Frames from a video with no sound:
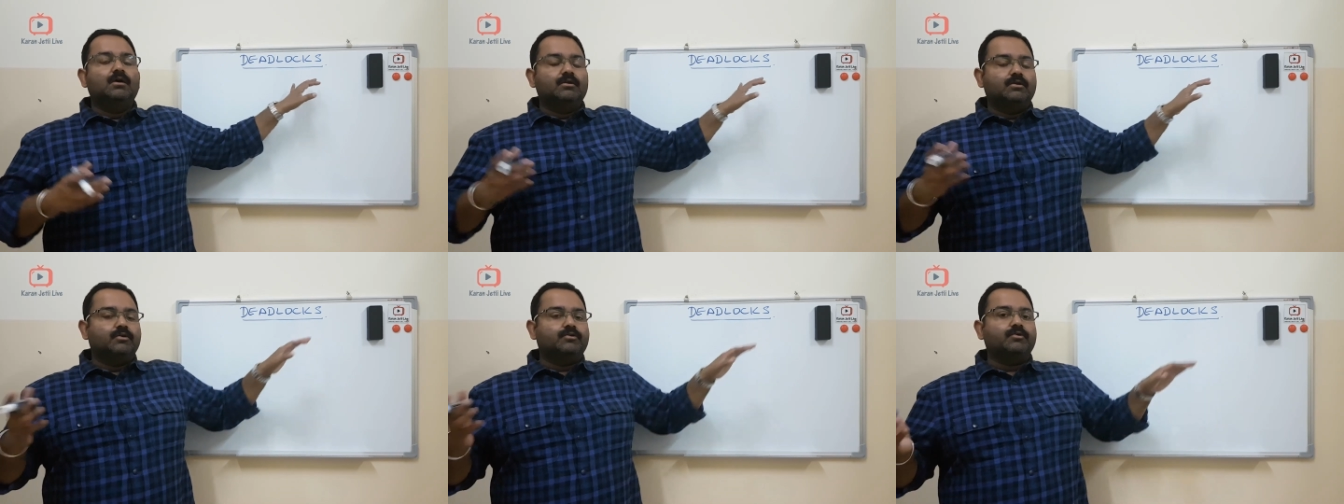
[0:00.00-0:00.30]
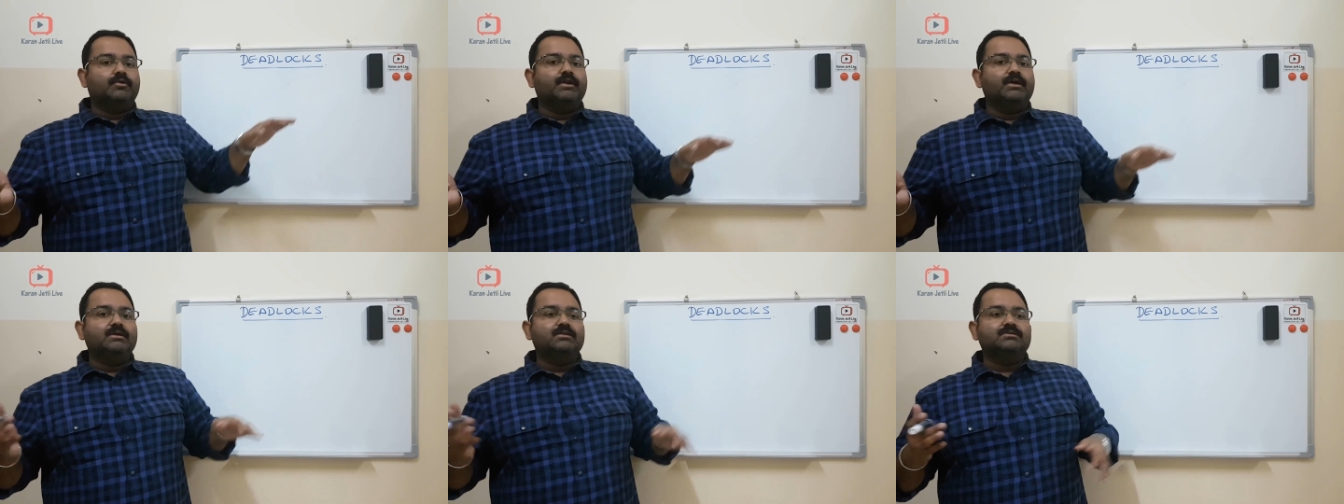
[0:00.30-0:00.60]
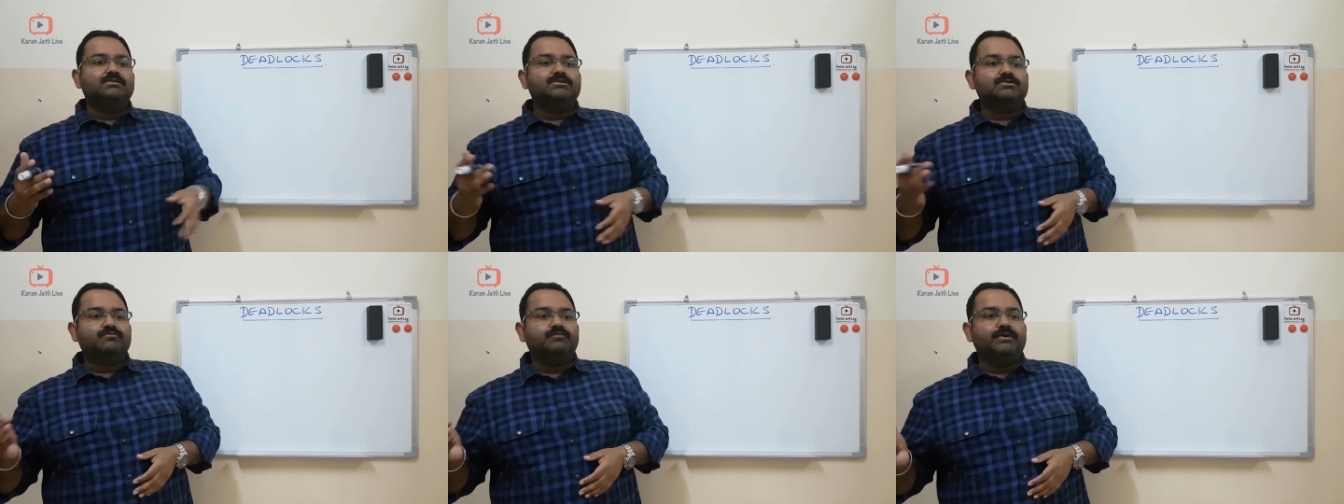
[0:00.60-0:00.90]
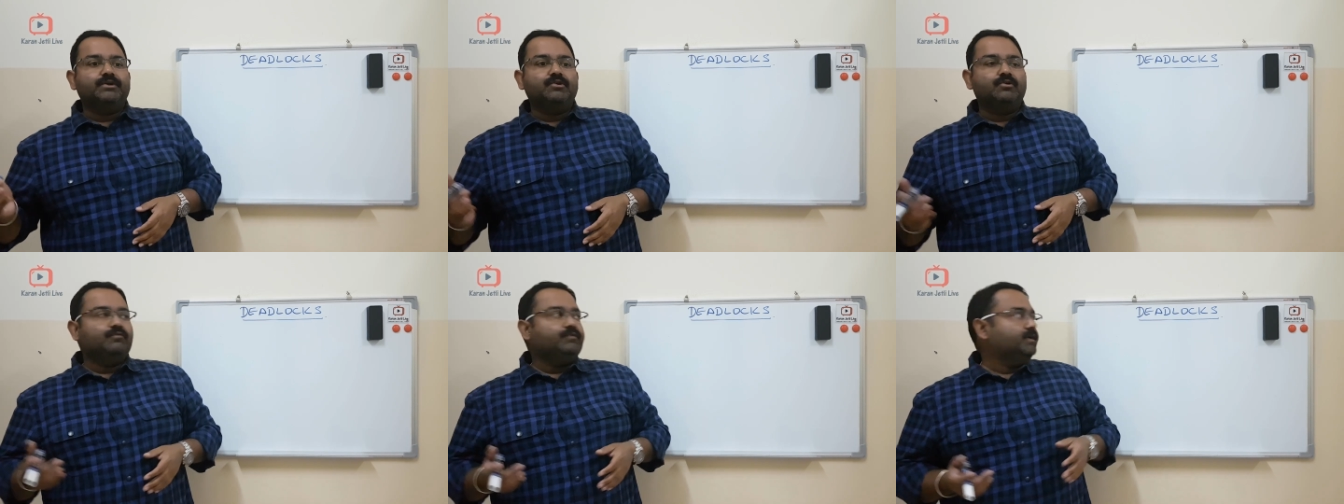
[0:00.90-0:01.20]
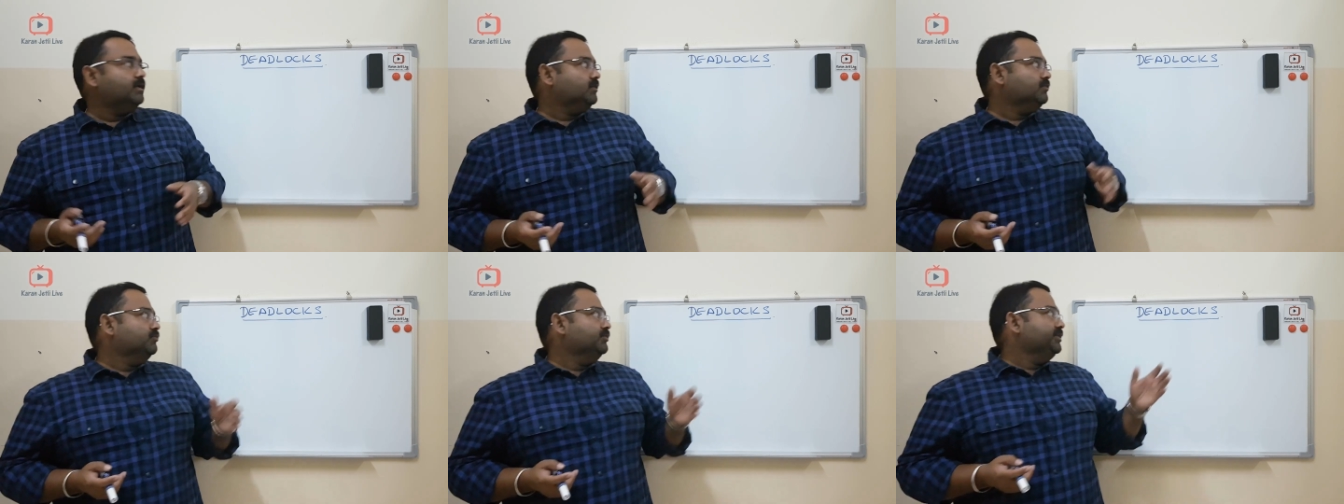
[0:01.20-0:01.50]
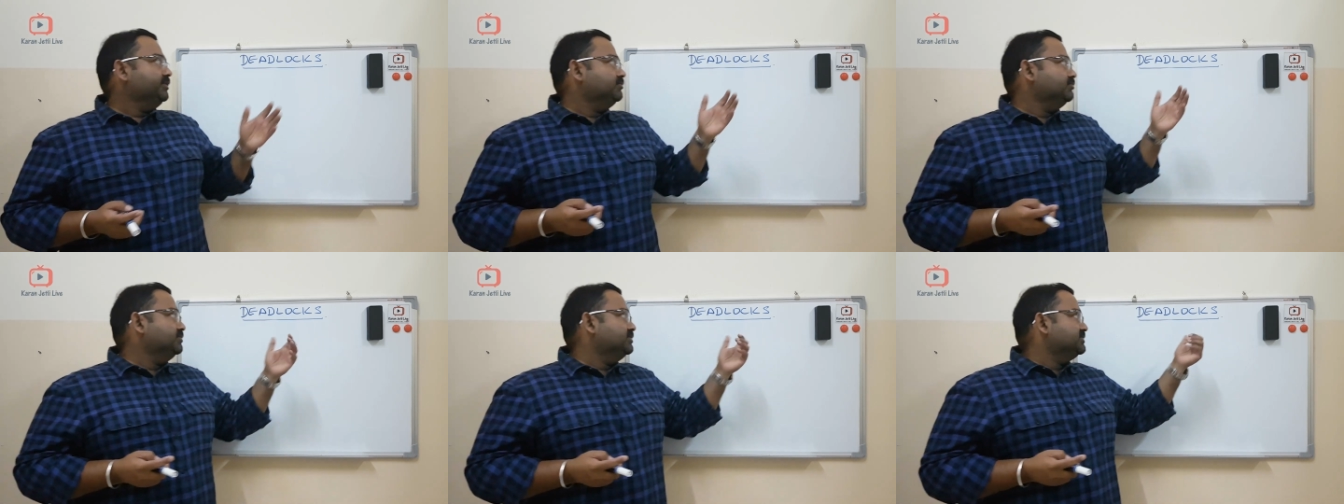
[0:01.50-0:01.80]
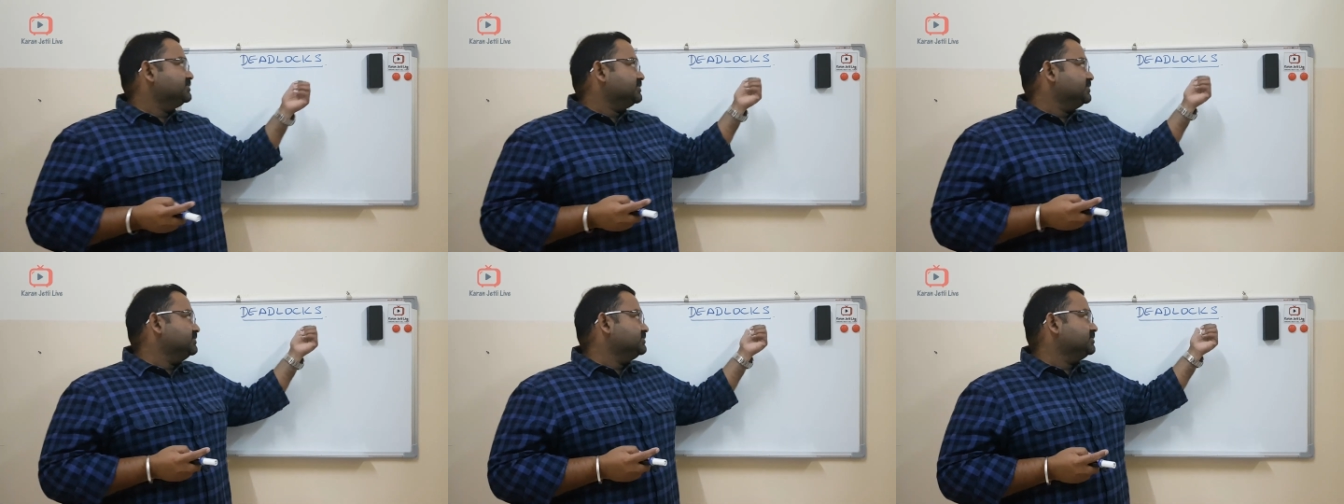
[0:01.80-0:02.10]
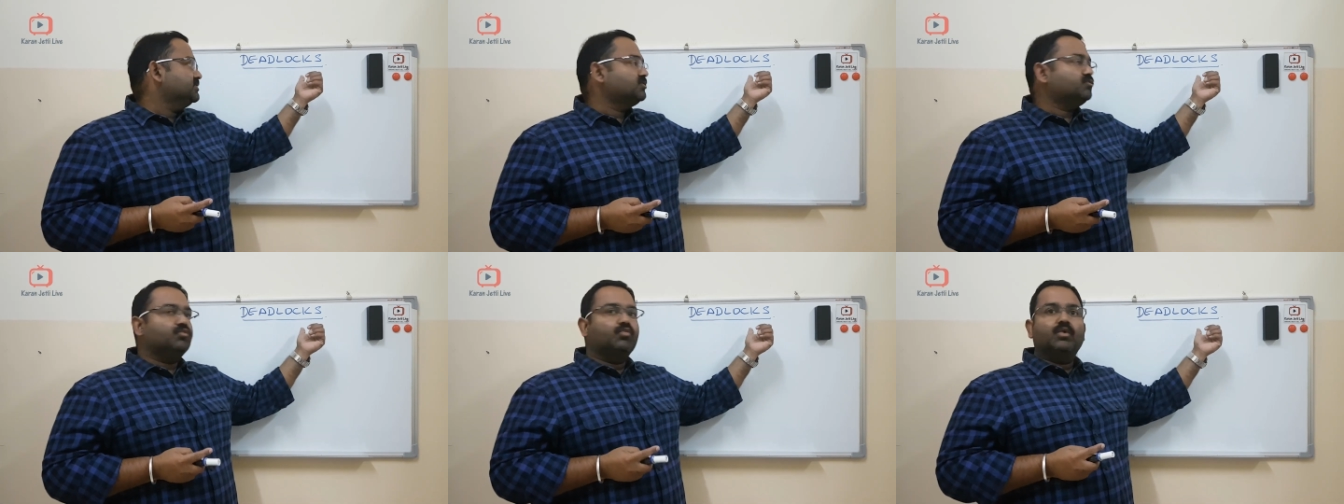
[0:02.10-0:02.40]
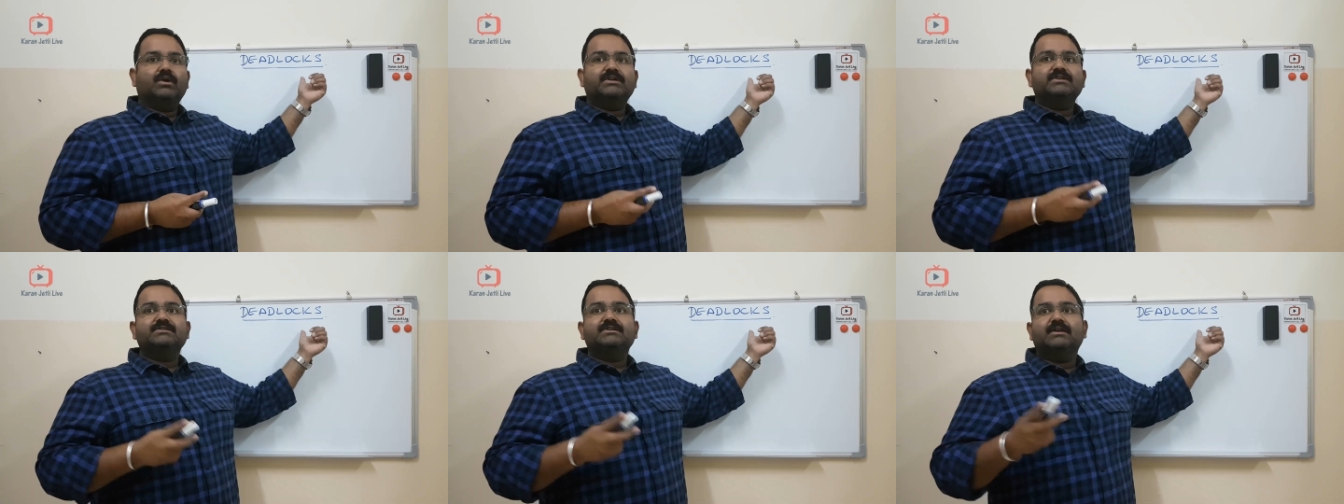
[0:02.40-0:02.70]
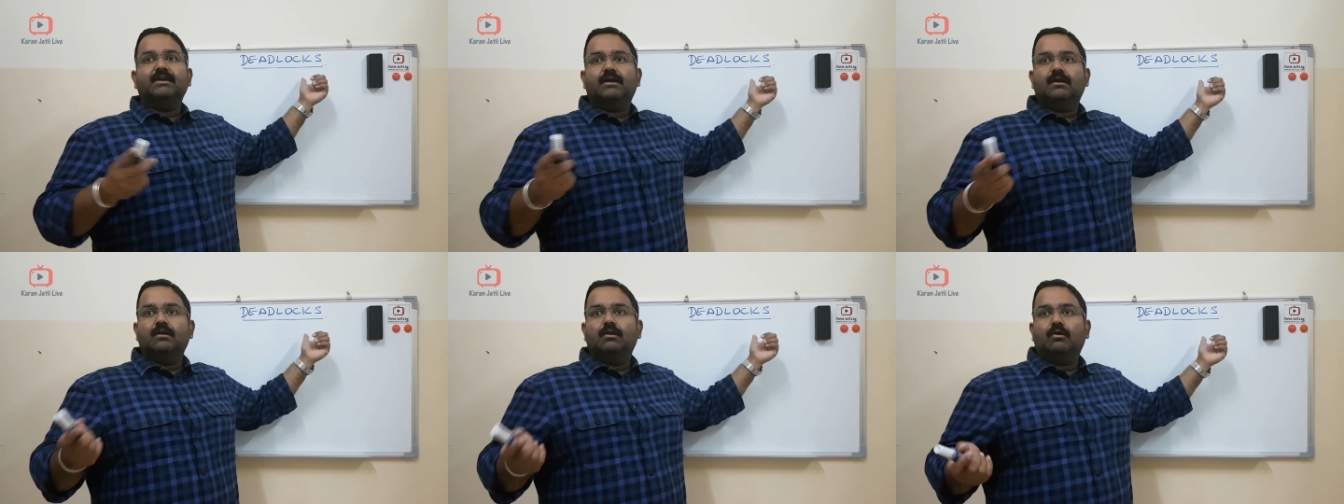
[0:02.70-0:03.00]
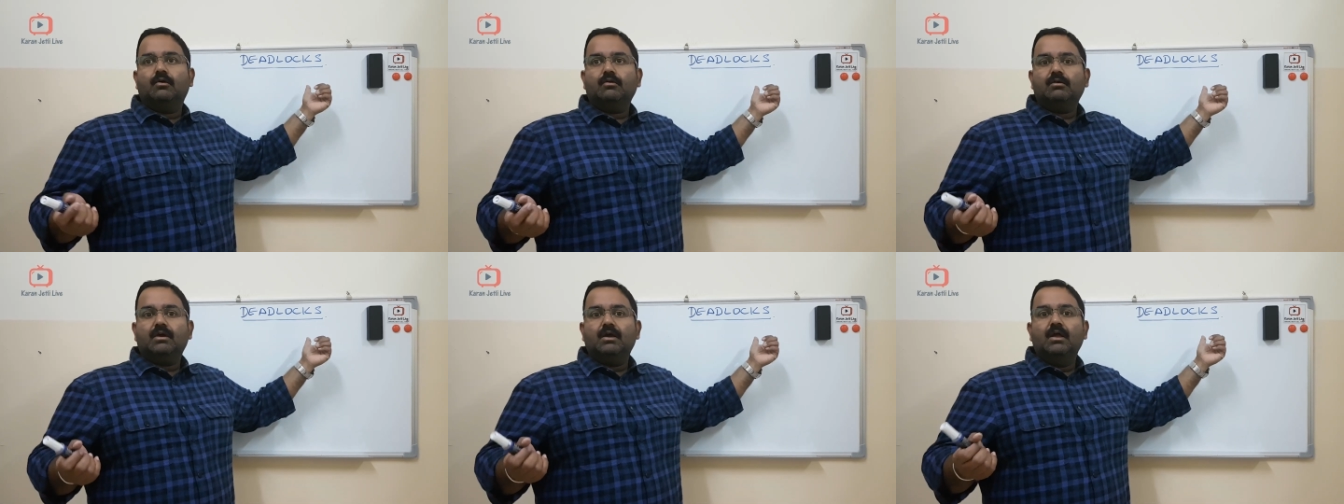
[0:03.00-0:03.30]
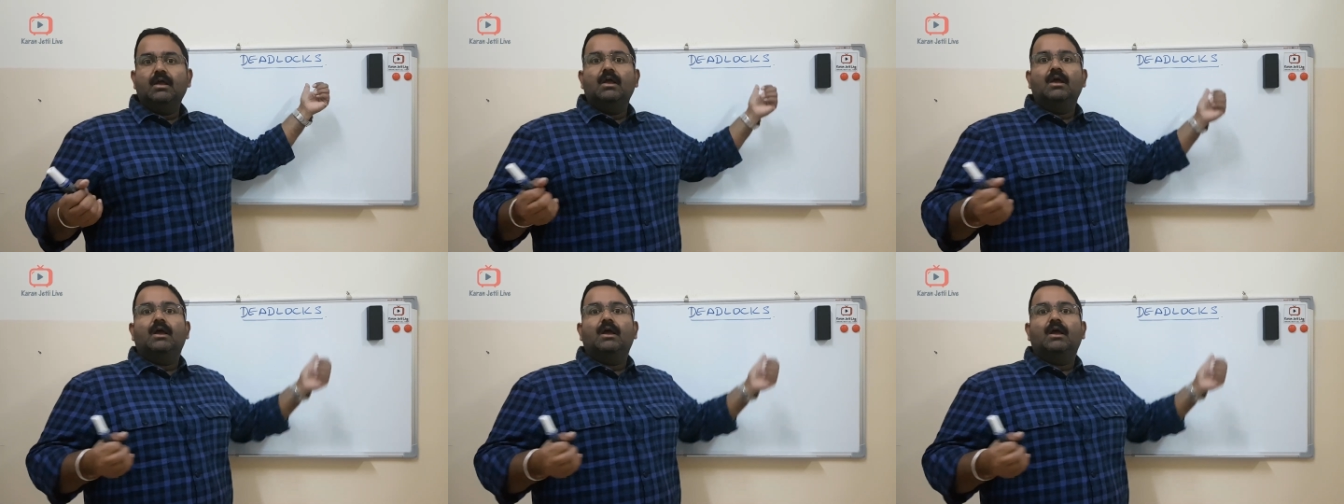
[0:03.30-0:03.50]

Now today in this video we are going to discuss it what is a deadlock